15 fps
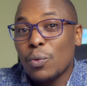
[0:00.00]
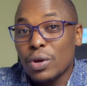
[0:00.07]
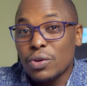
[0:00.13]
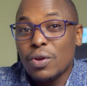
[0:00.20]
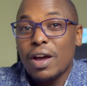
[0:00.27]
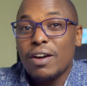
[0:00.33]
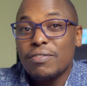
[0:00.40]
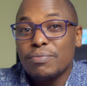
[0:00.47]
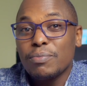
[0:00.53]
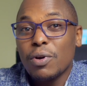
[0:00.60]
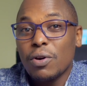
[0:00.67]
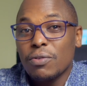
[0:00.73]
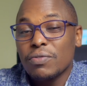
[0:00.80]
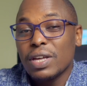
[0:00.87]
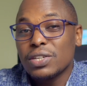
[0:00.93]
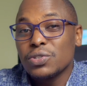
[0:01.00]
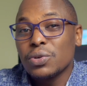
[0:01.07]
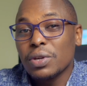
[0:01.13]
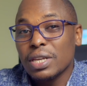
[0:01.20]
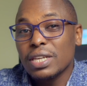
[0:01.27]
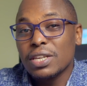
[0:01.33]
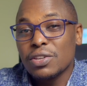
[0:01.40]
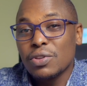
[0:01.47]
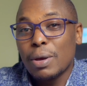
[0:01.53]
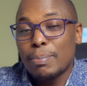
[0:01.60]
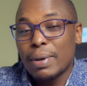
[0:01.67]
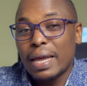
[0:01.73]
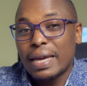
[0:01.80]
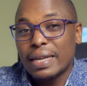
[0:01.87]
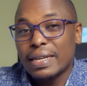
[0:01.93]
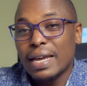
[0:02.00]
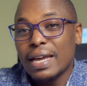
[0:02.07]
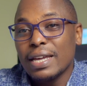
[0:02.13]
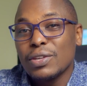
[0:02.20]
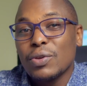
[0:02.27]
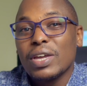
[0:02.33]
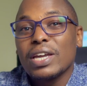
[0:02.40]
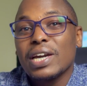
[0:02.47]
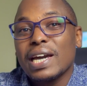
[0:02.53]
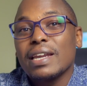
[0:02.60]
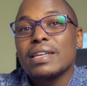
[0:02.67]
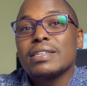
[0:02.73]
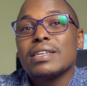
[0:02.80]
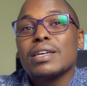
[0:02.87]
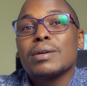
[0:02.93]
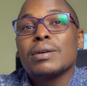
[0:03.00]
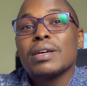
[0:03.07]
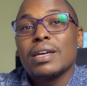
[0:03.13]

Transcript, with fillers: when you have more of that urine in your bladder, you're encouraging